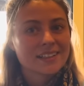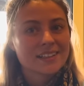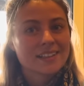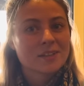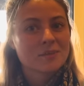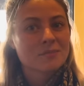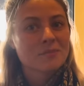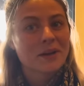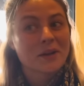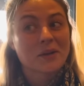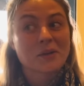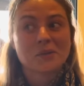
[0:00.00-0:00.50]

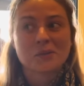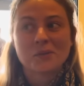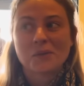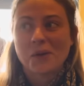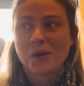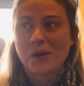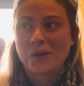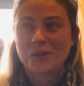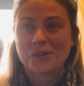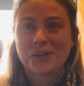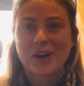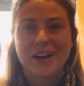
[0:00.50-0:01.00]
I'm like,
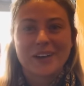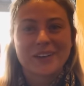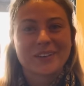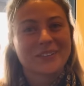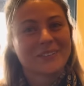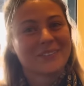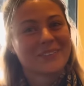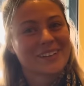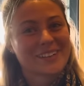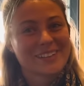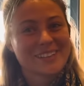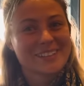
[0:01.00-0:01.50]
whoa, I don't
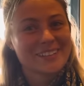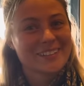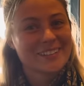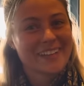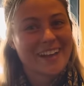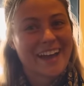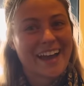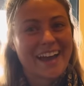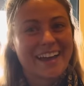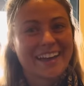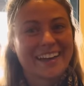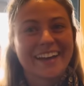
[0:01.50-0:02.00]
want to do
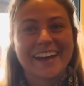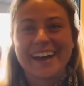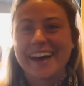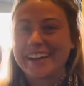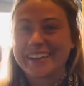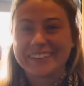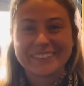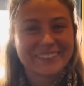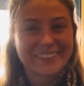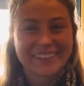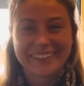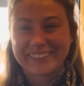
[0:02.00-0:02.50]
that. I
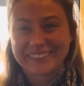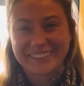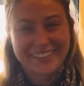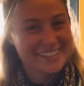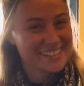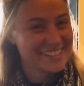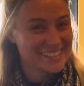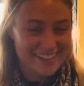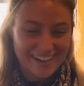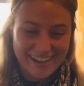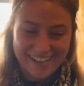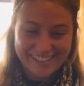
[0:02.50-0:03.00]
don't want to
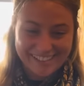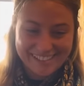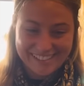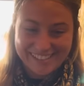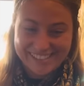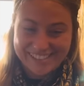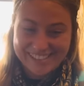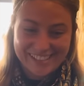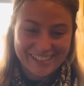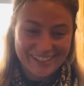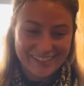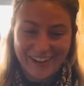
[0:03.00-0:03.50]
reject
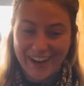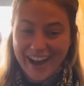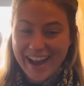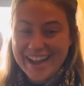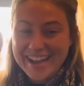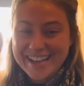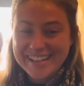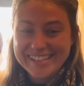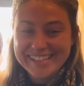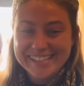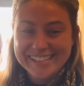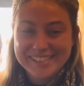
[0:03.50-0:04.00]
his
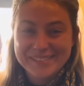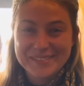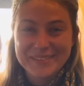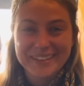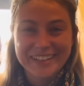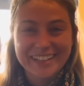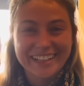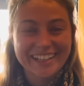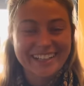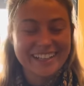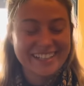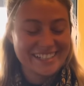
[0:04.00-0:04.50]
grace,
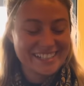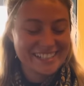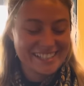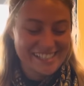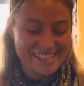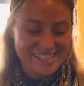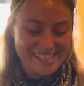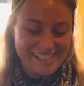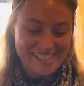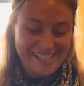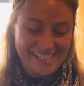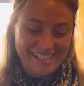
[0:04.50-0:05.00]

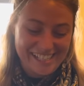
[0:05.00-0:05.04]
please.